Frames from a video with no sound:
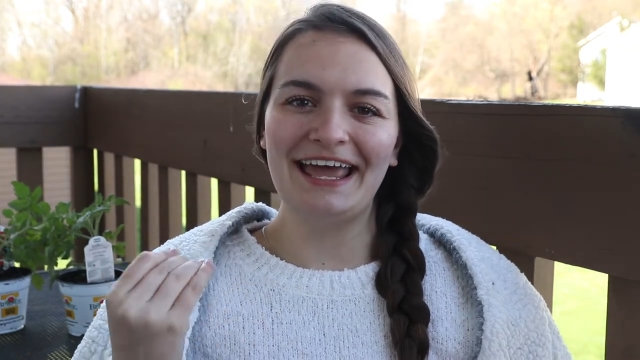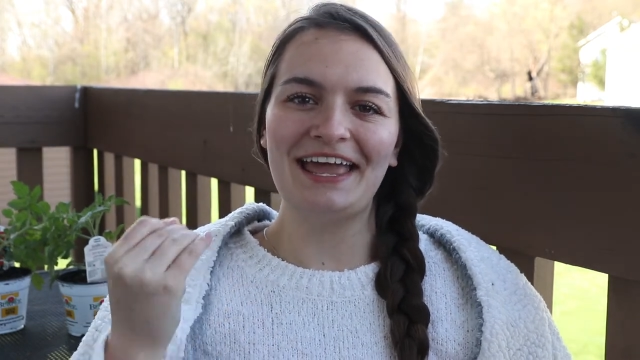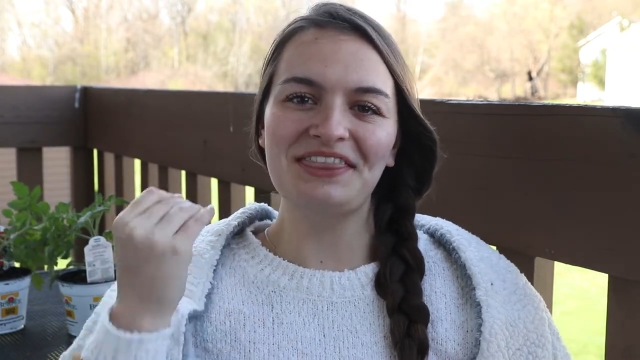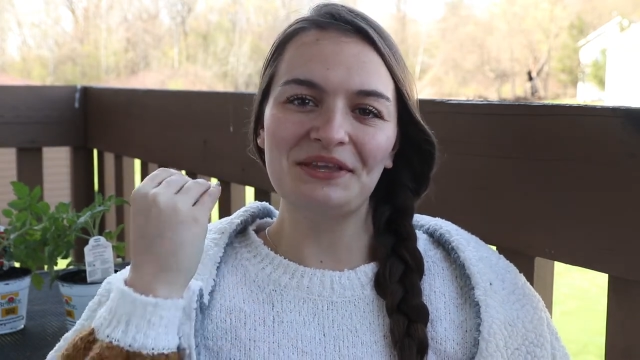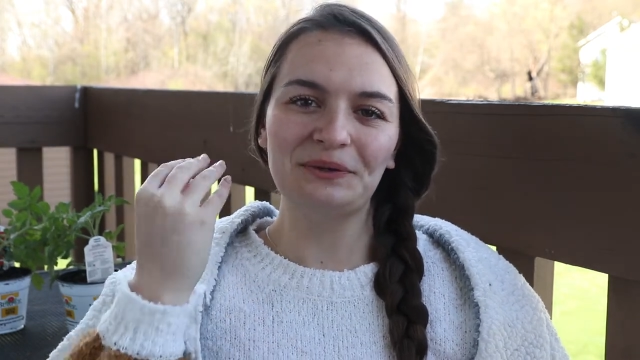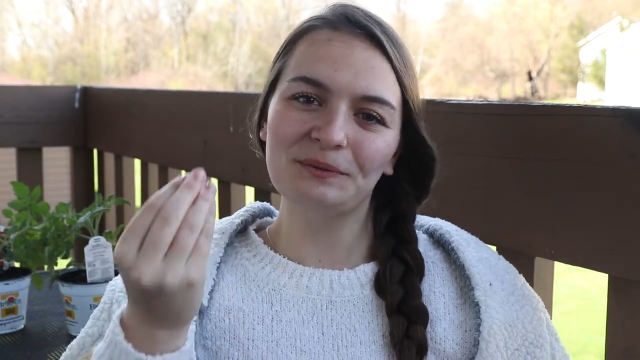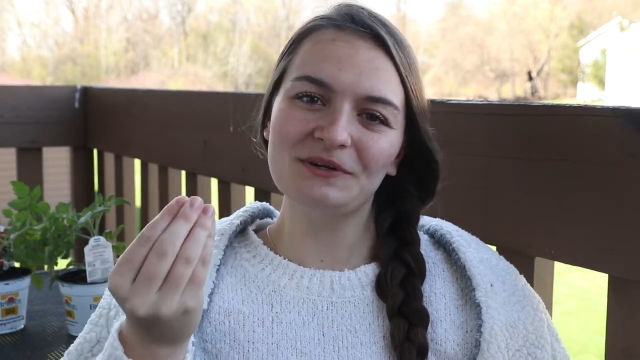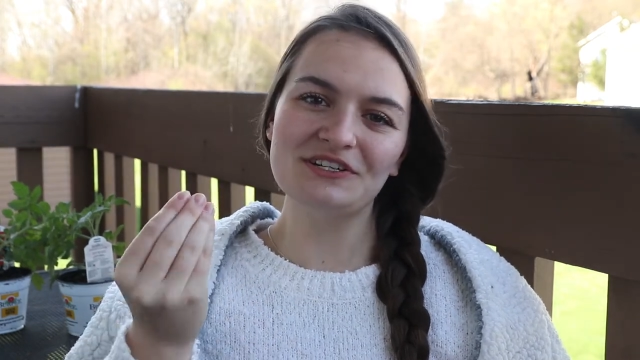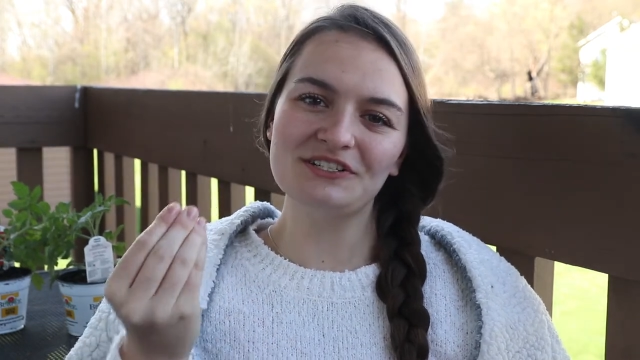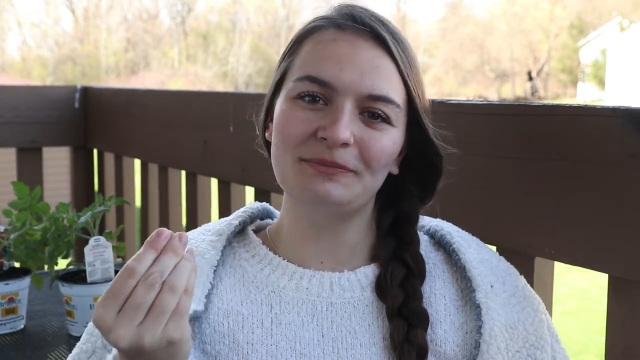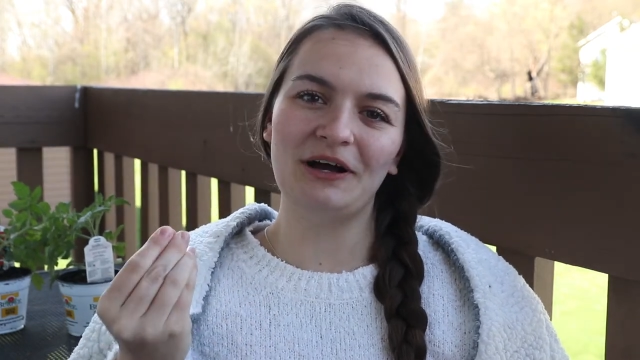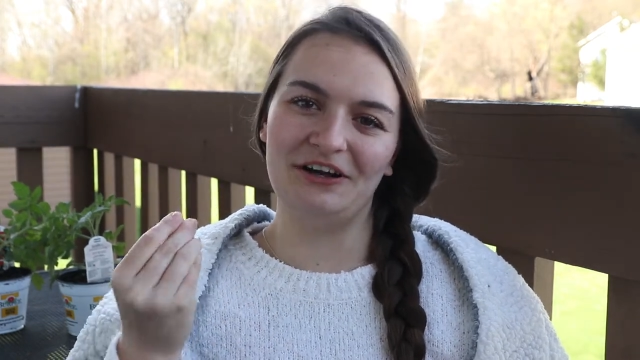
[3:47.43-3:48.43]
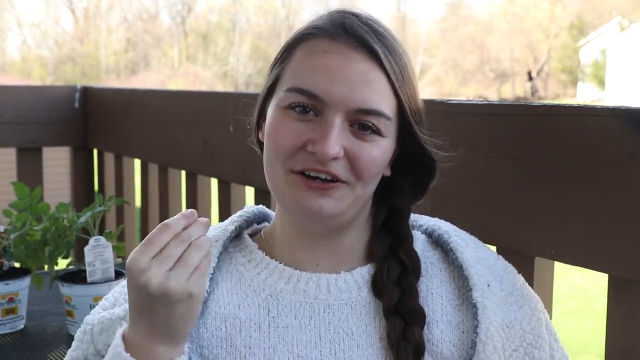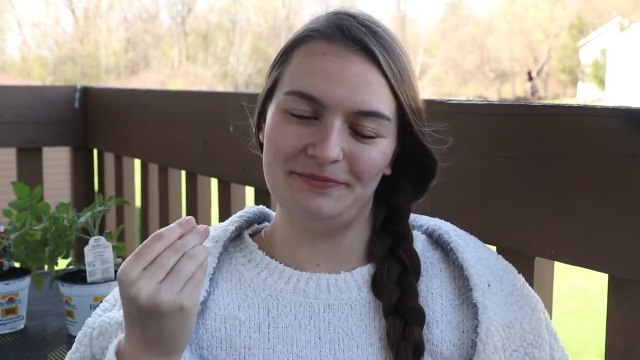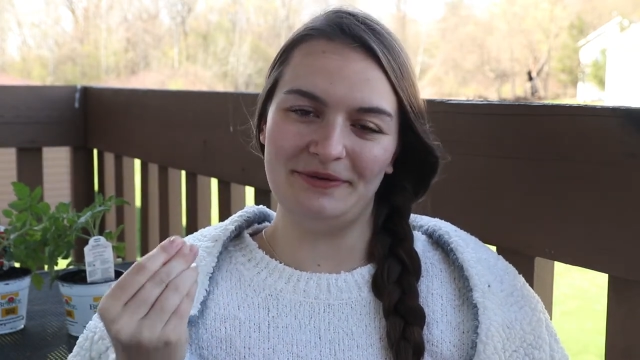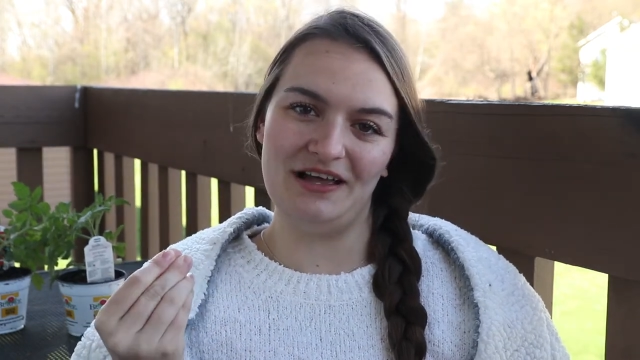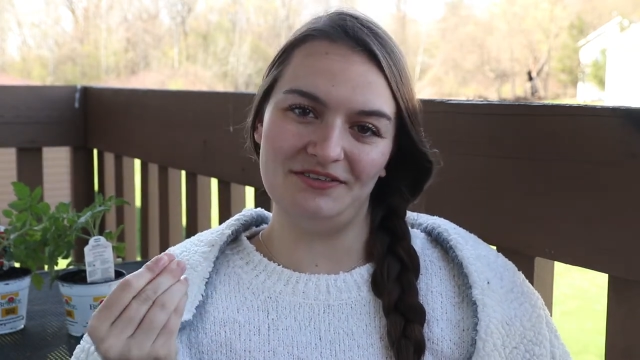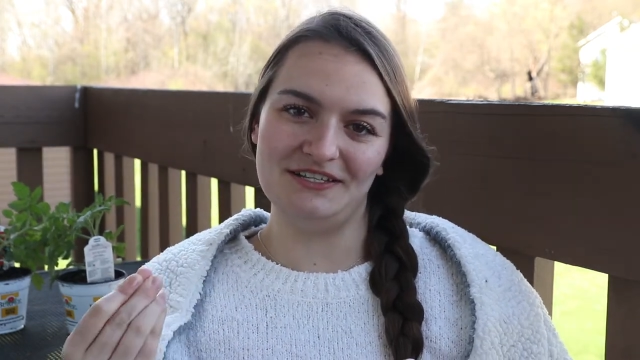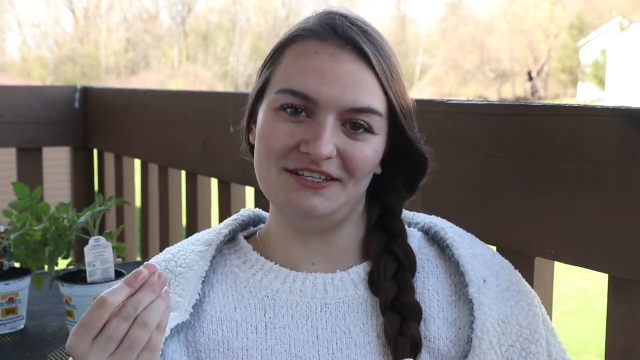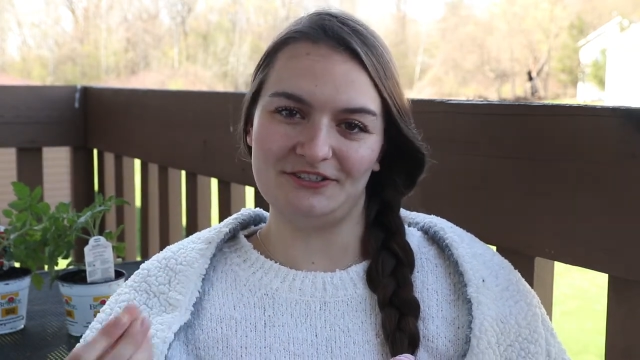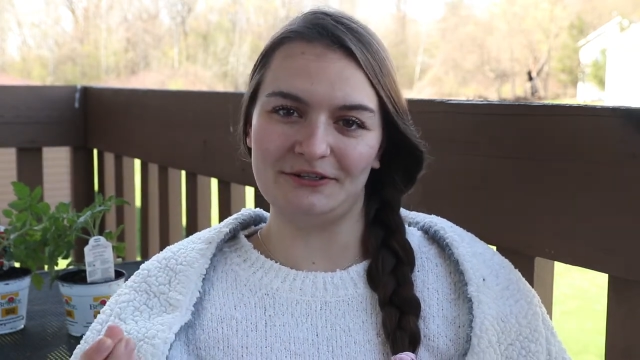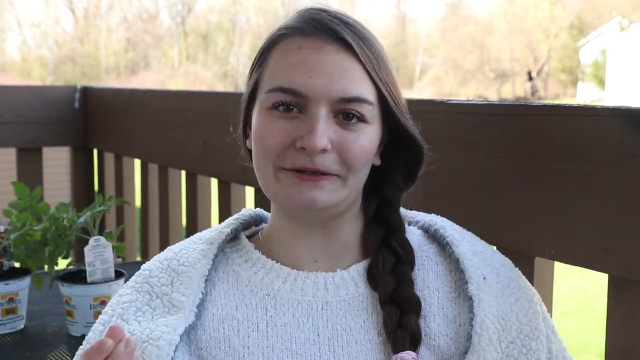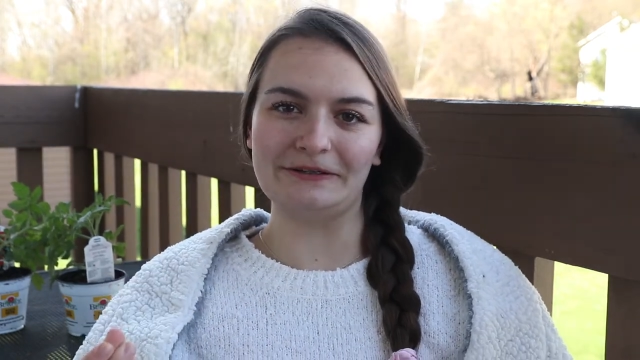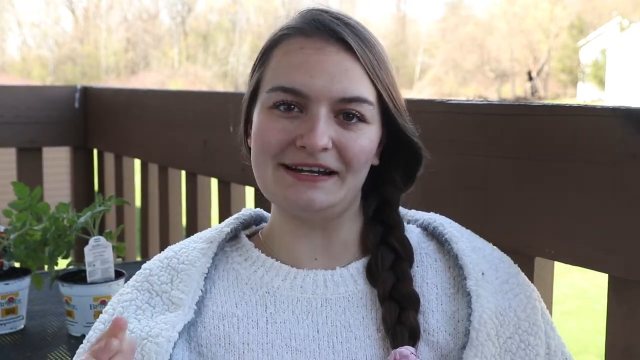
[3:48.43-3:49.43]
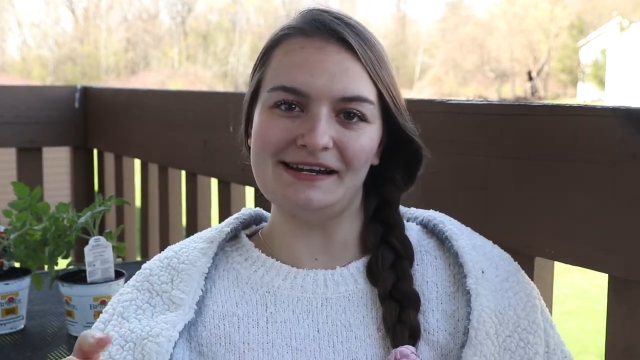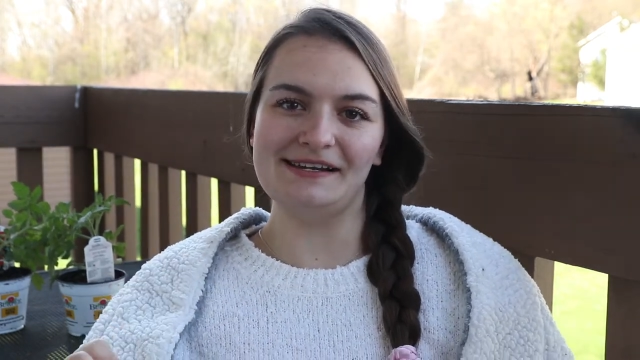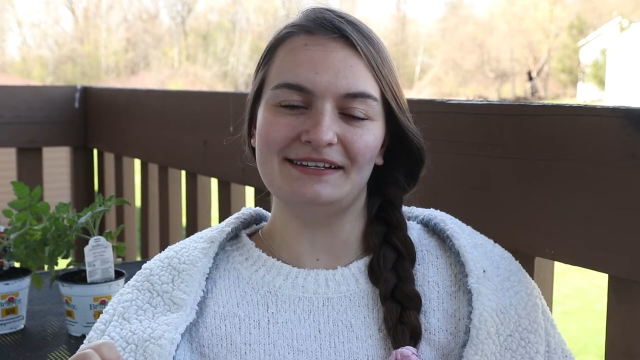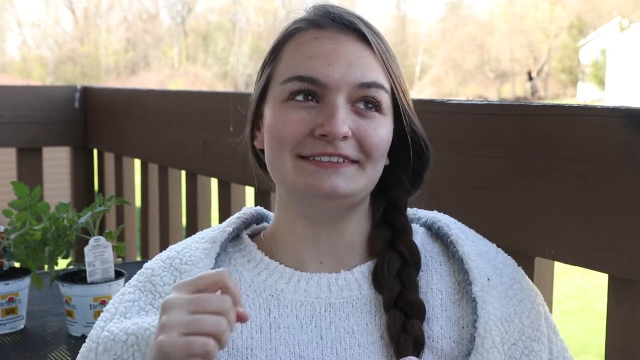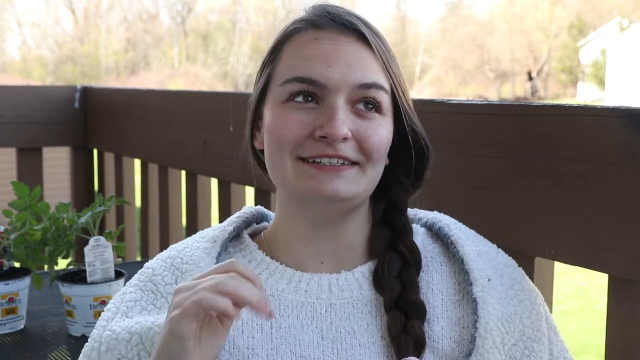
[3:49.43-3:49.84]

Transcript: And the worst part about this story,